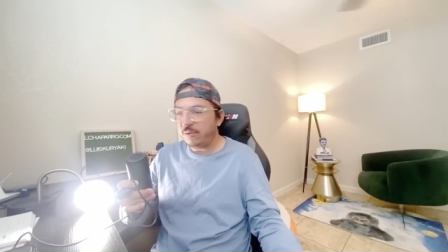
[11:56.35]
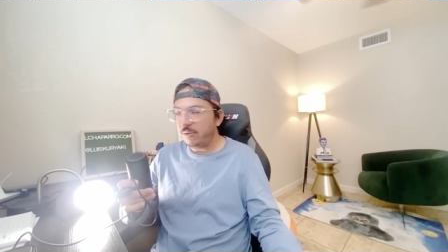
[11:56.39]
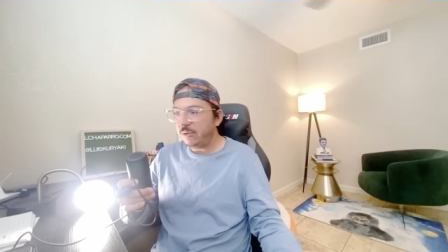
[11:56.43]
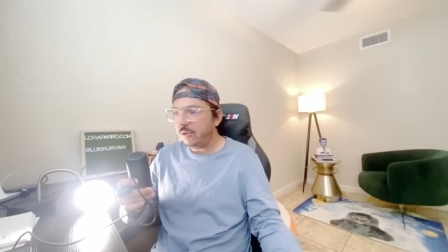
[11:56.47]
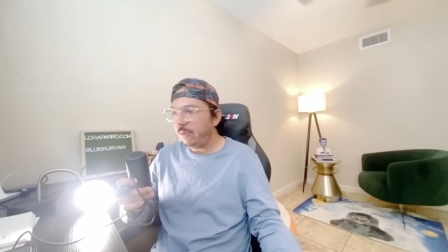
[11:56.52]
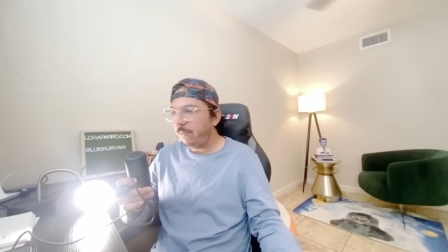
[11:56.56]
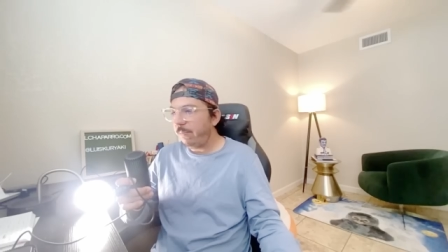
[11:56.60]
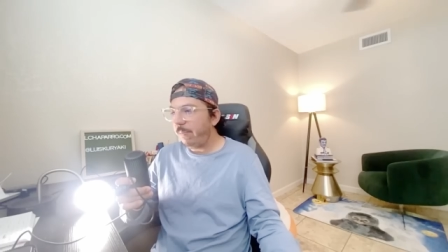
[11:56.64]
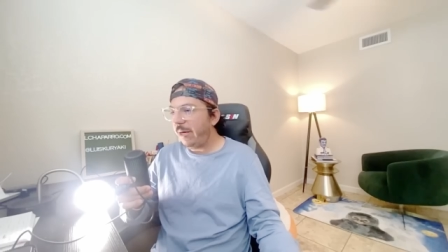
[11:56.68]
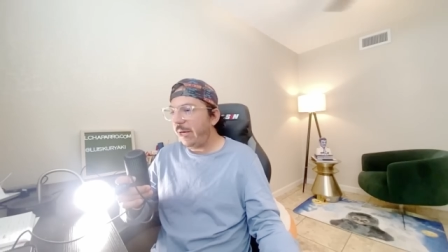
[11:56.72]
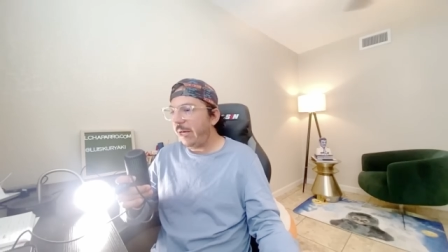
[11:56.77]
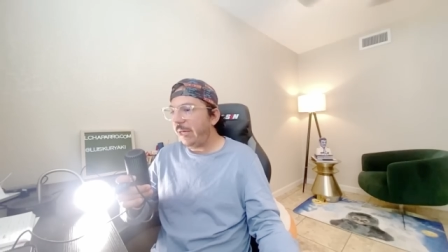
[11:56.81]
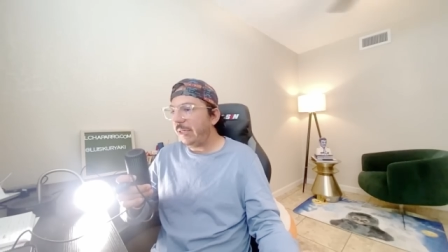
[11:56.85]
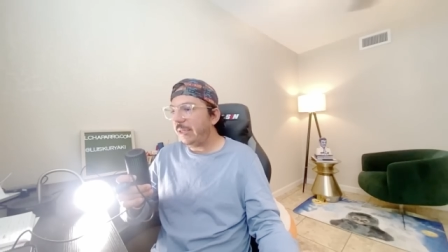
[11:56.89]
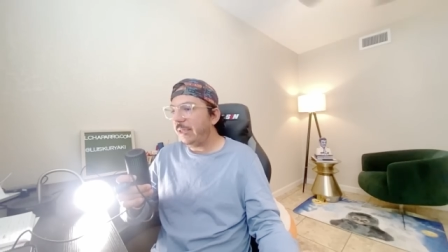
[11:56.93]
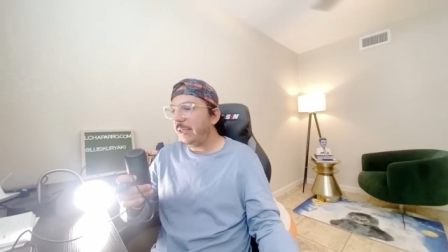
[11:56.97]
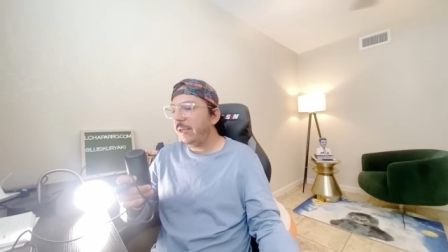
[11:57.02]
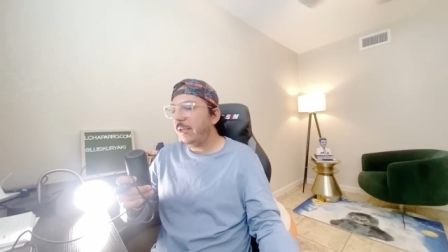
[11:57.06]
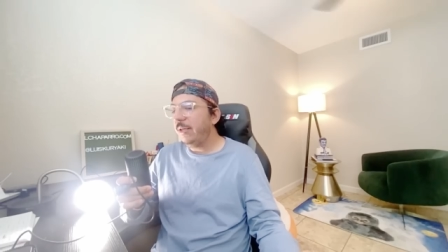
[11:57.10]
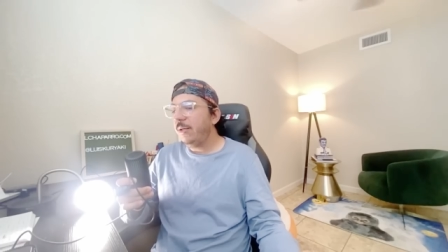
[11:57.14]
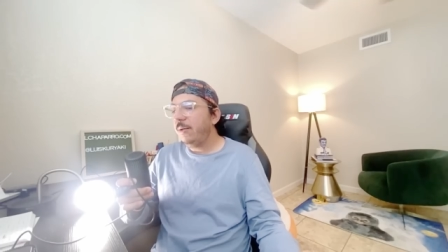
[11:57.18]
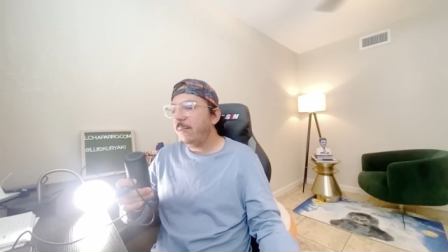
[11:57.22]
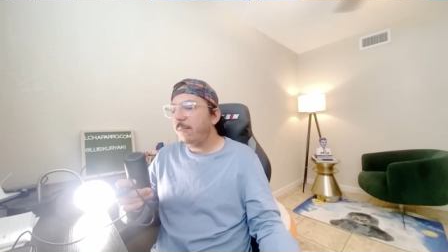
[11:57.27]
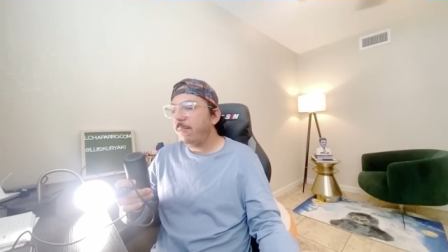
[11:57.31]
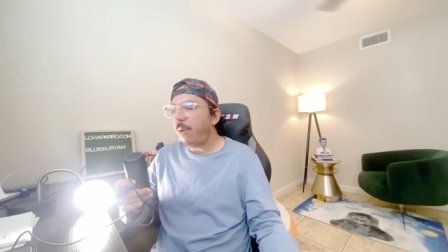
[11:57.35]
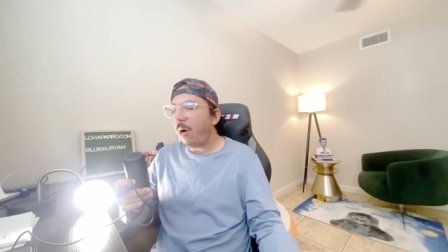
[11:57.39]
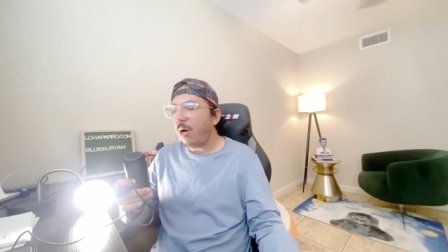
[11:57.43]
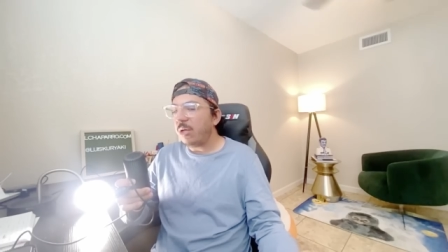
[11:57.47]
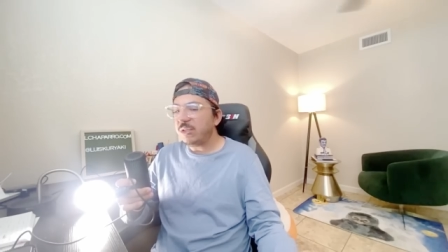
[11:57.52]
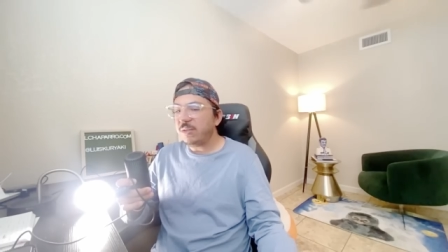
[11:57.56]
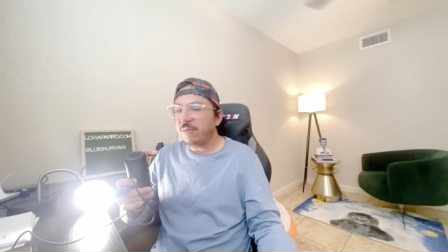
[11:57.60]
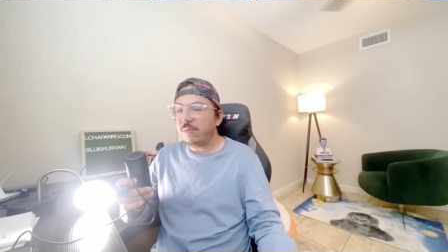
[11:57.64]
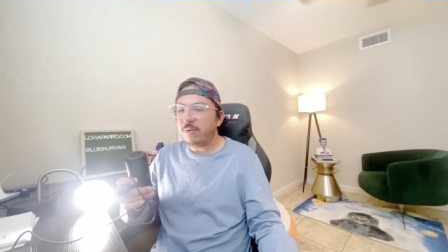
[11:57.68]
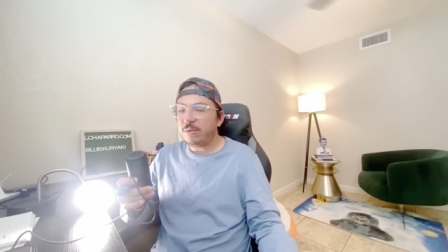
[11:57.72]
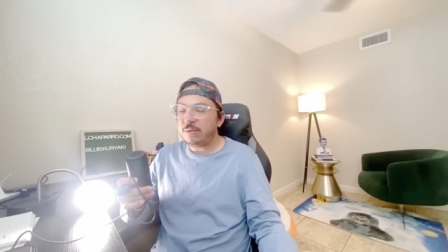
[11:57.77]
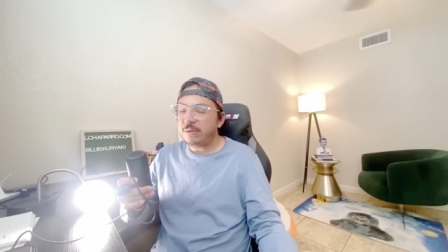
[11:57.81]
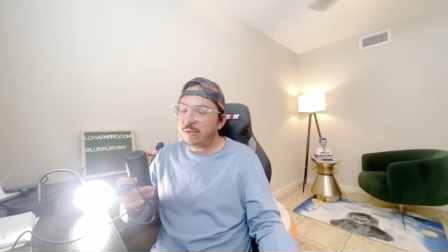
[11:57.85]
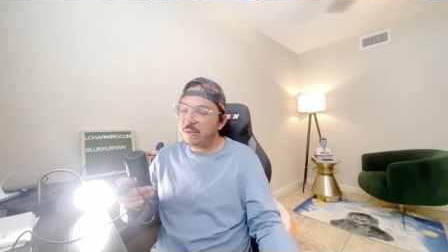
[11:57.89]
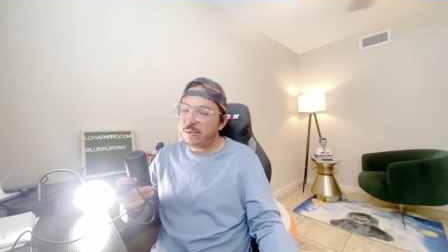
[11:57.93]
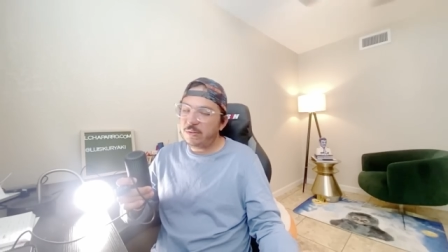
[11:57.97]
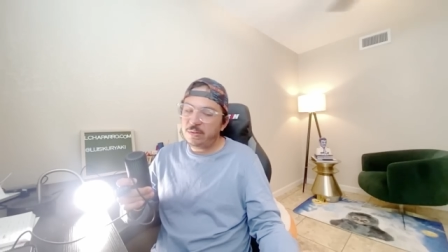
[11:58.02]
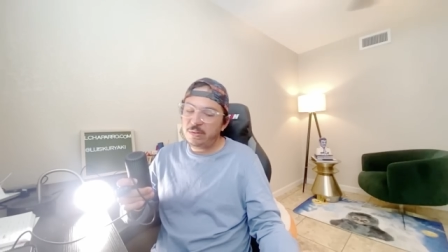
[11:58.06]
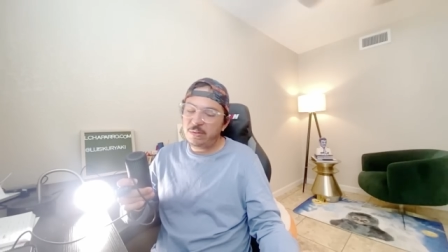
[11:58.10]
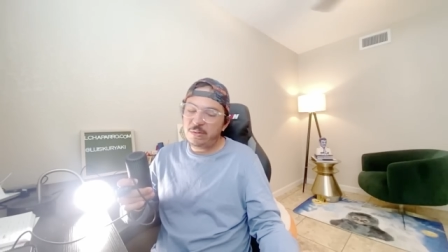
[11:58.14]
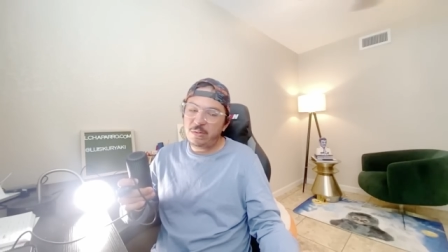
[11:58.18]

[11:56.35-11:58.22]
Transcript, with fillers: to make possible to,